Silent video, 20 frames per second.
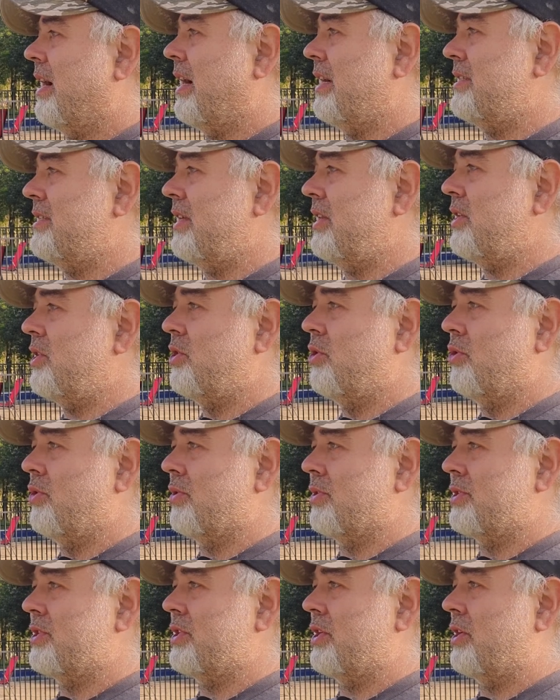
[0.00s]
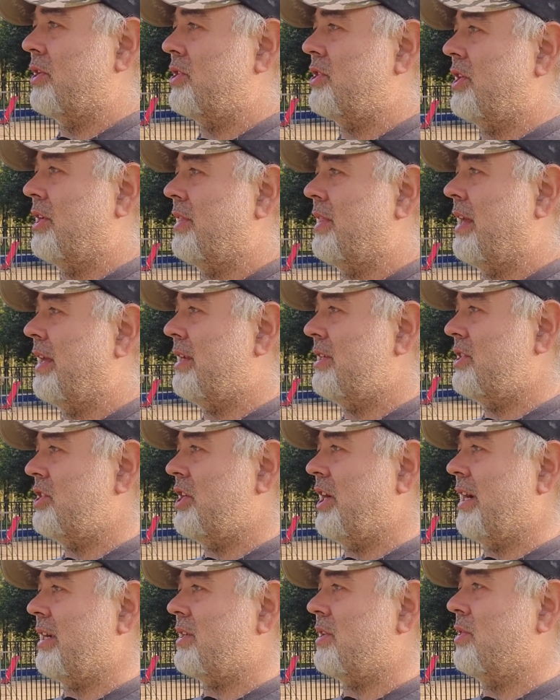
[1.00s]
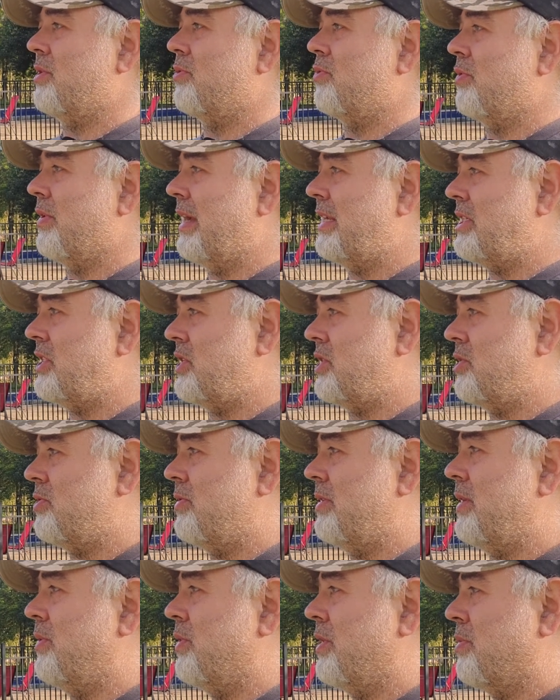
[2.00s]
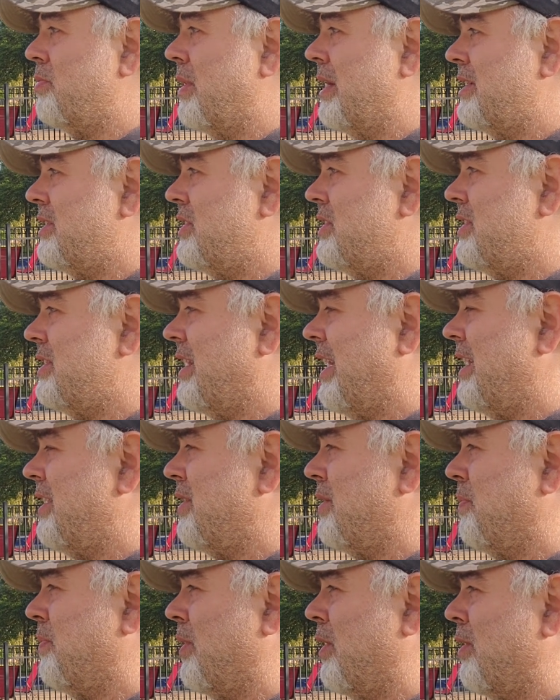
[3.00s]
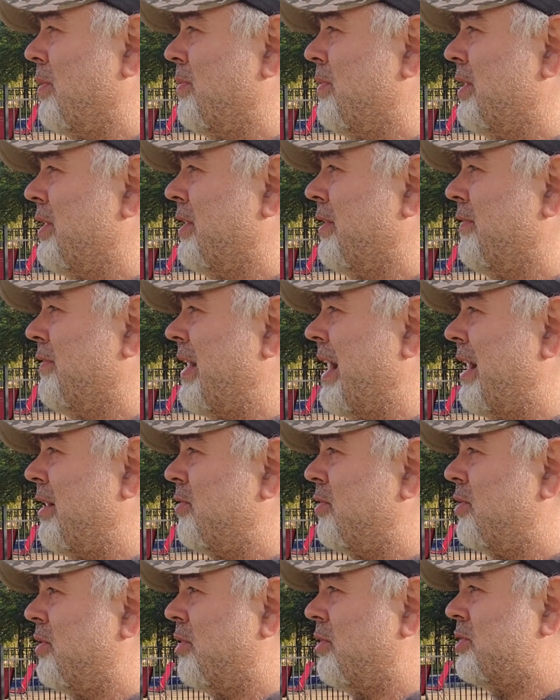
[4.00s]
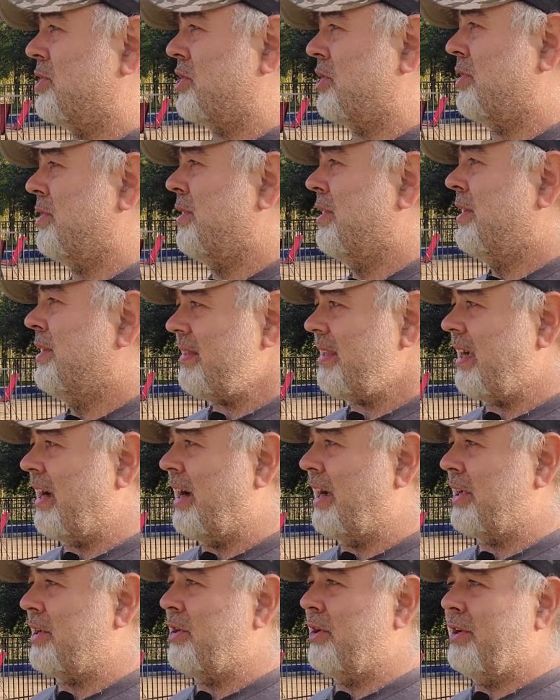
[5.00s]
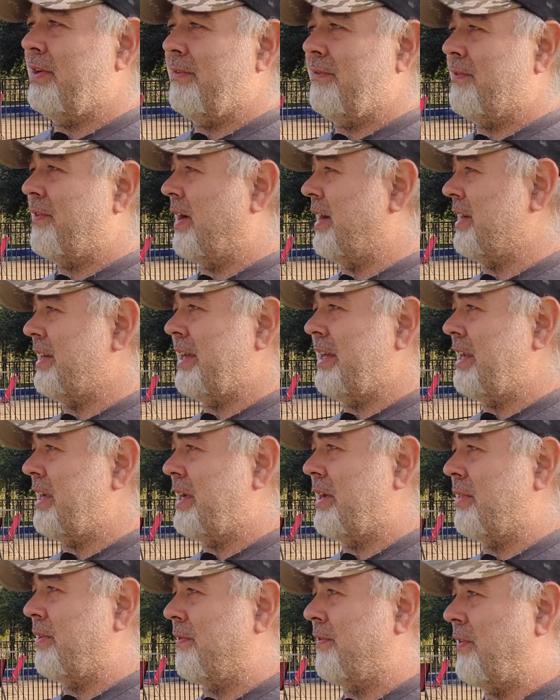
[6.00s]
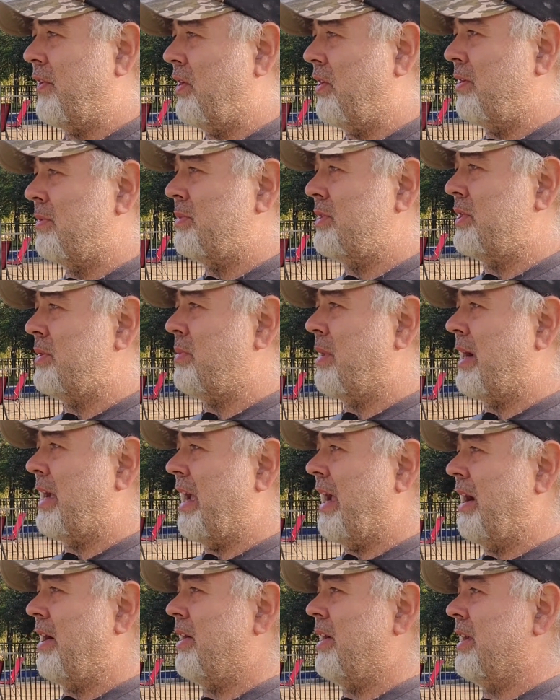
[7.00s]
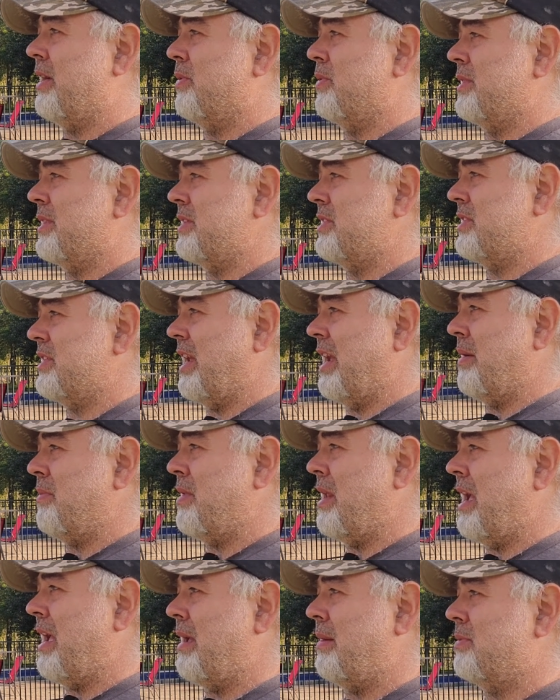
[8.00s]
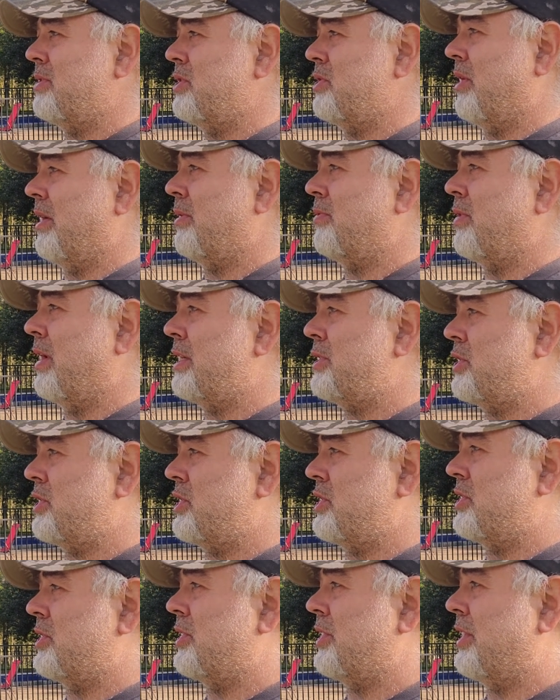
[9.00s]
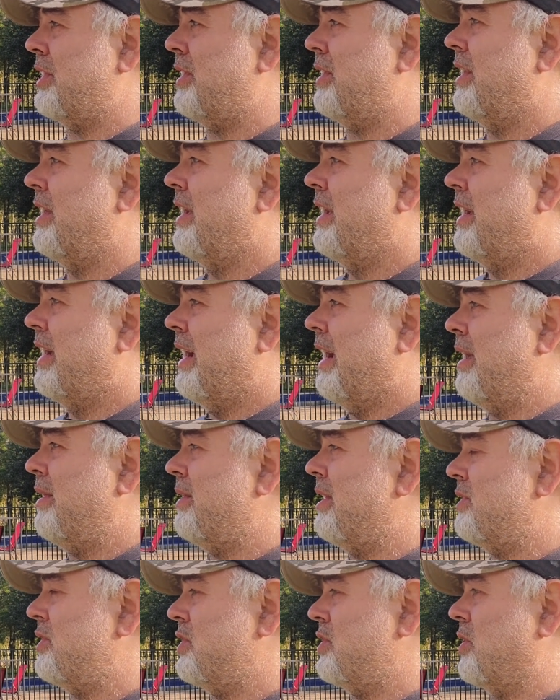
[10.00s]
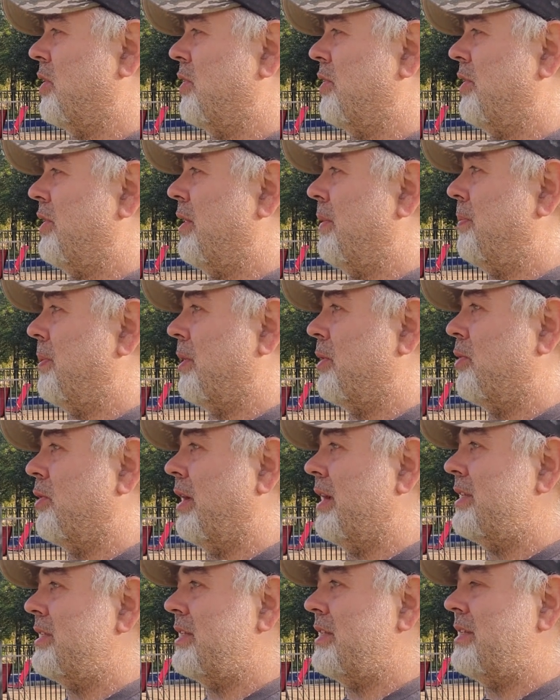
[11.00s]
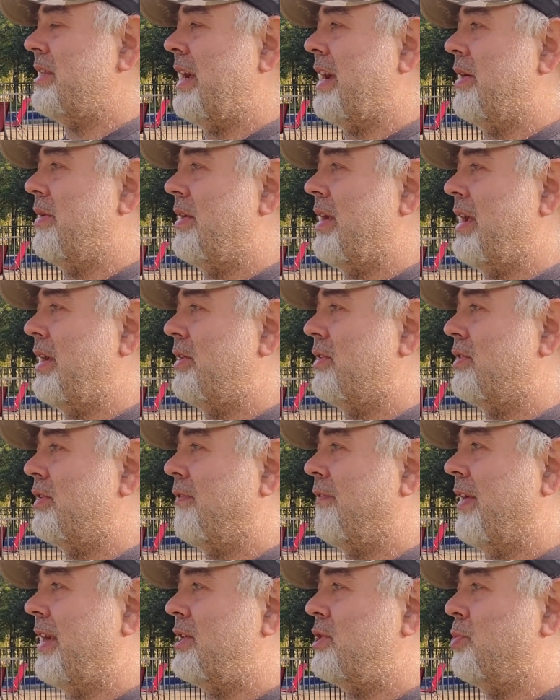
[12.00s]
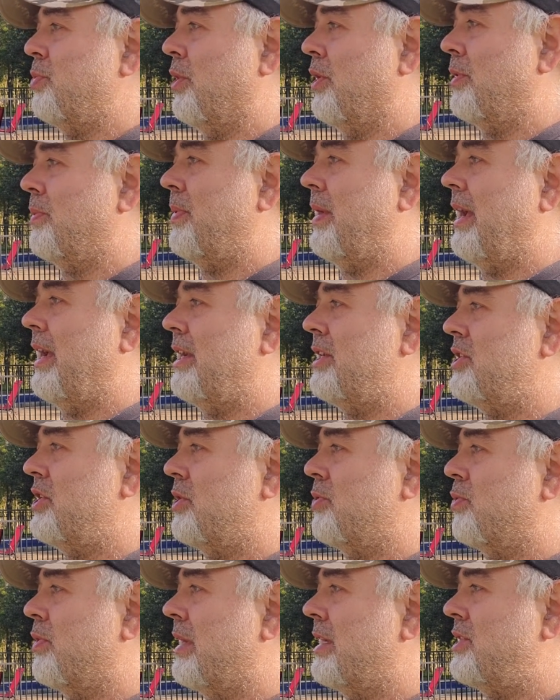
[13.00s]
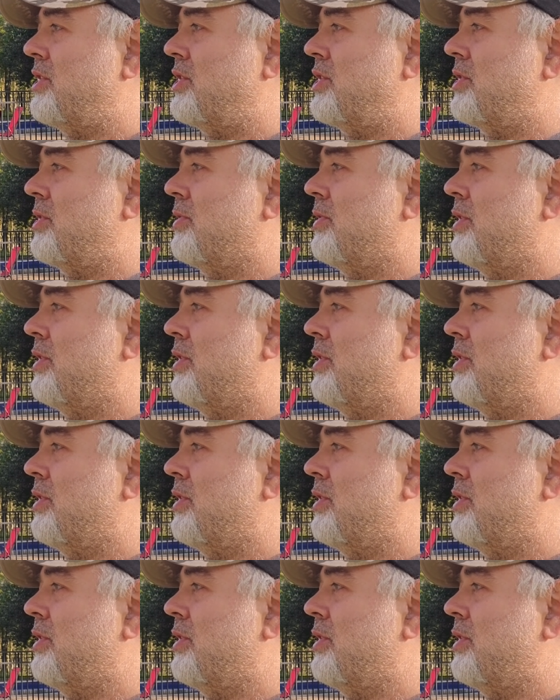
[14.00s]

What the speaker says: did a Google search and then checked the registry with my state Department of Agriculture. I couldn't find any other farms in my area with the same name, so I registered it and then started up a Crazy Town Acres Facebook page and registered the